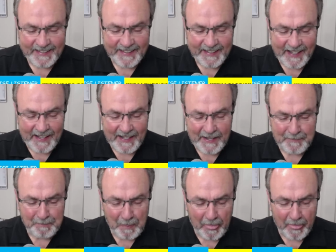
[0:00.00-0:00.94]

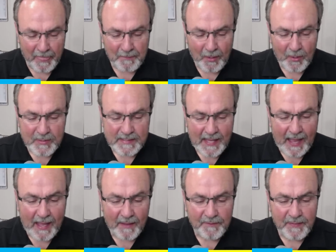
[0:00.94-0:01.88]
The most
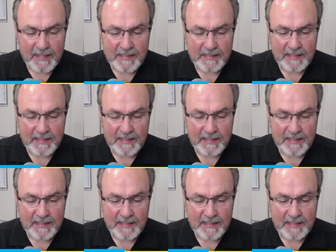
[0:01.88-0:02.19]
obvious